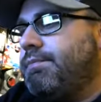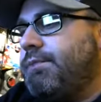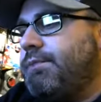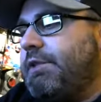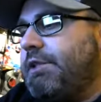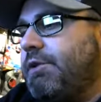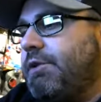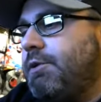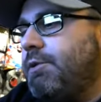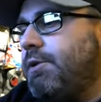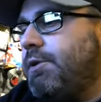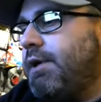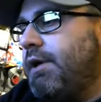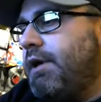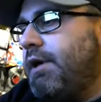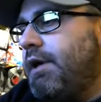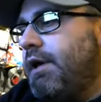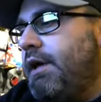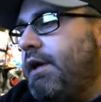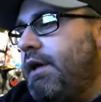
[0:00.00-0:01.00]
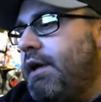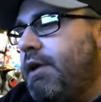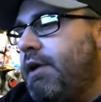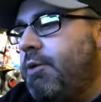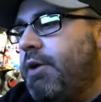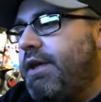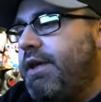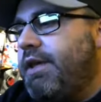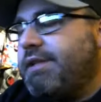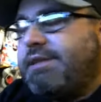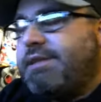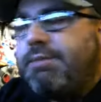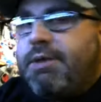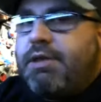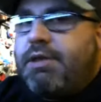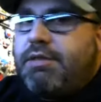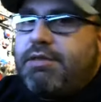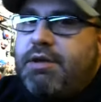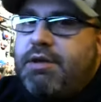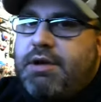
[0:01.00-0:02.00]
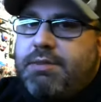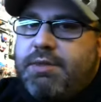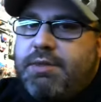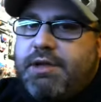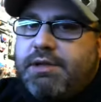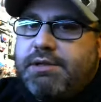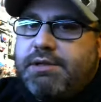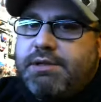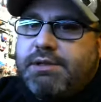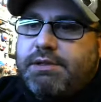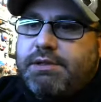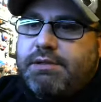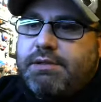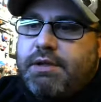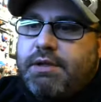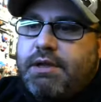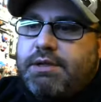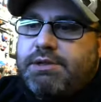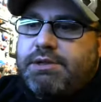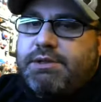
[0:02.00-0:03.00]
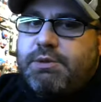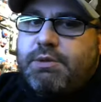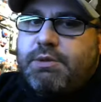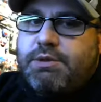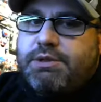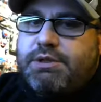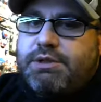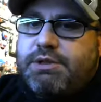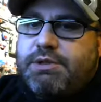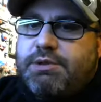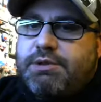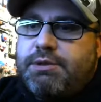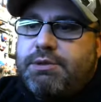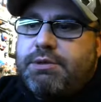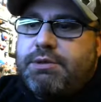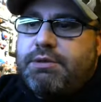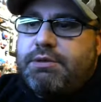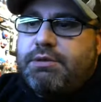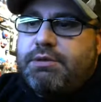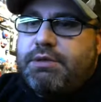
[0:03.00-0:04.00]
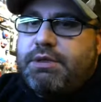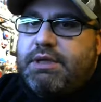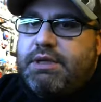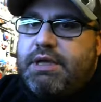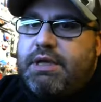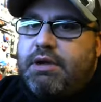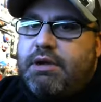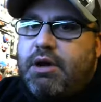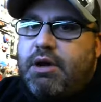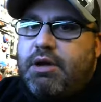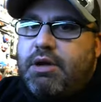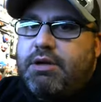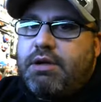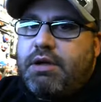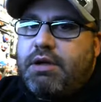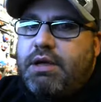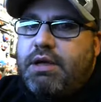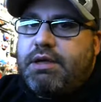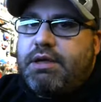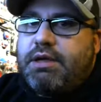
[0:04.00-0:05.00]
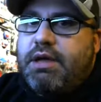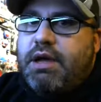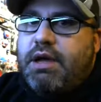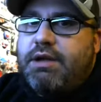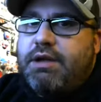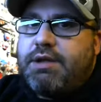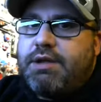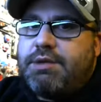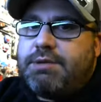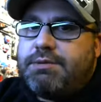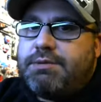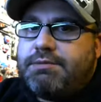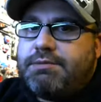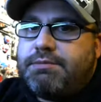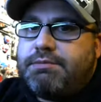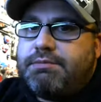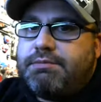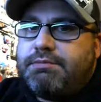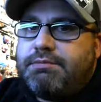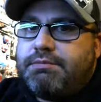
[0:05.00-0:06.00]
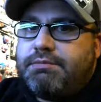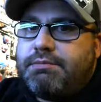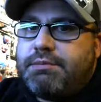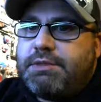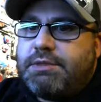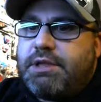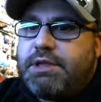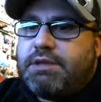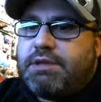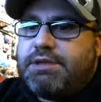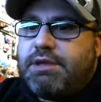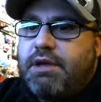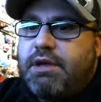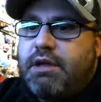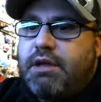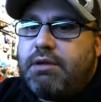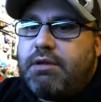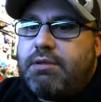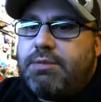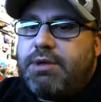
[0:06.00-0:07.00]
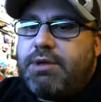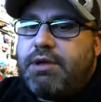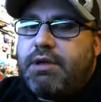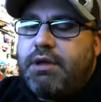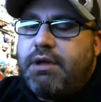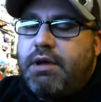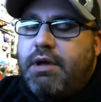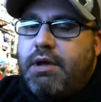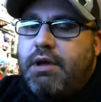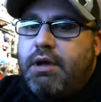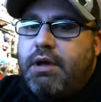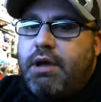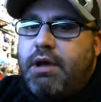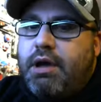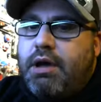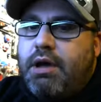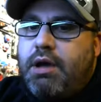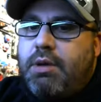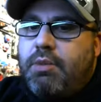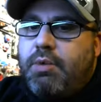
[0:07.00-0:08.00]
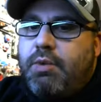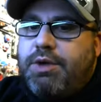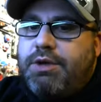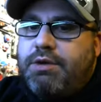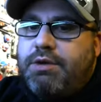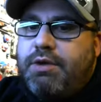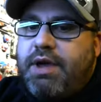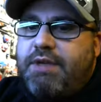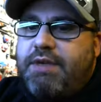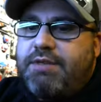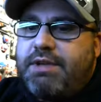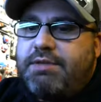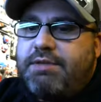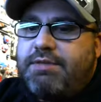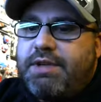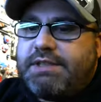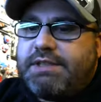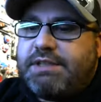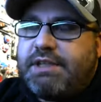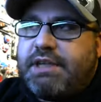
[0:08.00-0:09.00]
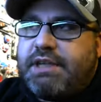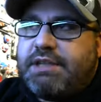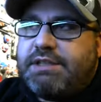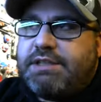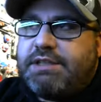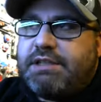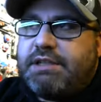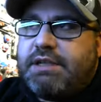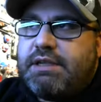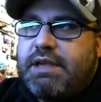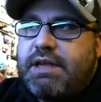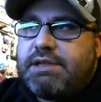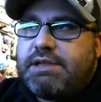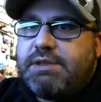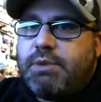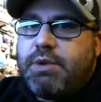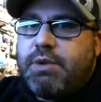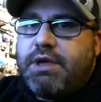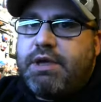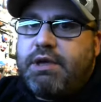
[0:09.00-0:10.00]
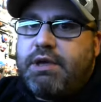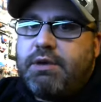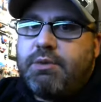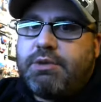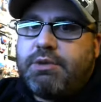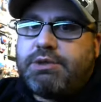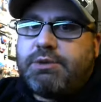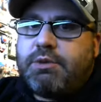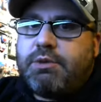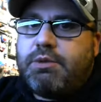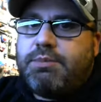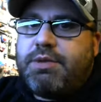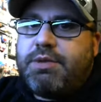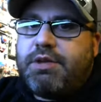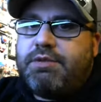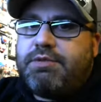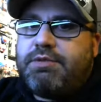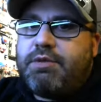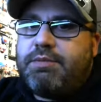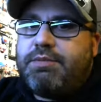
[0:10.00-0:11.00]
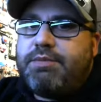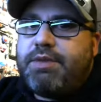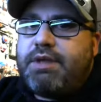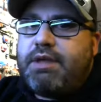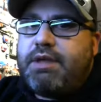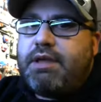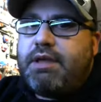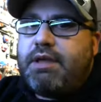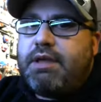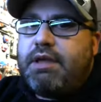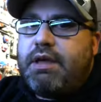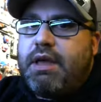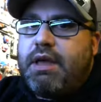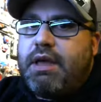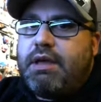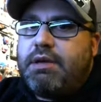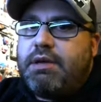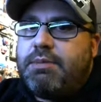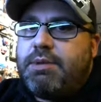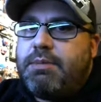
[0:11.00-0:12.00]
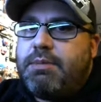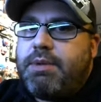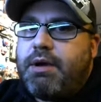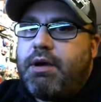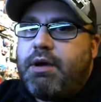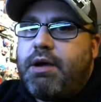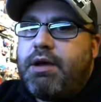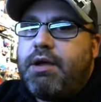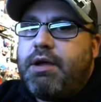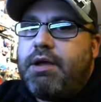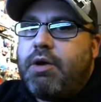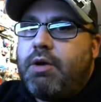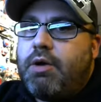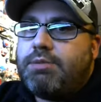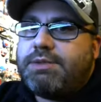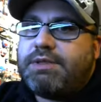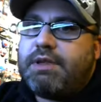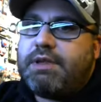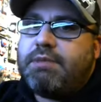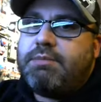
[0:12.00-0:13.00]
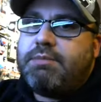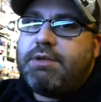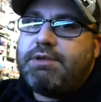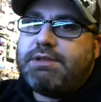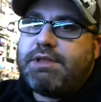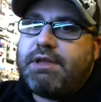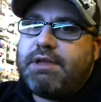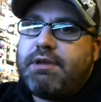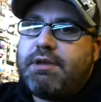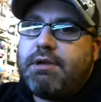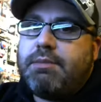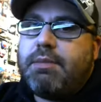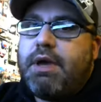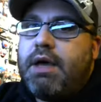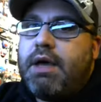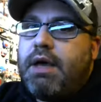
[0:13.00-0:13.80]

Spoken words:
So anyway, that's about 30 minutes. I just wanted to get on and kind of talk to y'all a little bit. We do have an investigation next week, which will be from the A.W. Perry Homestead Museum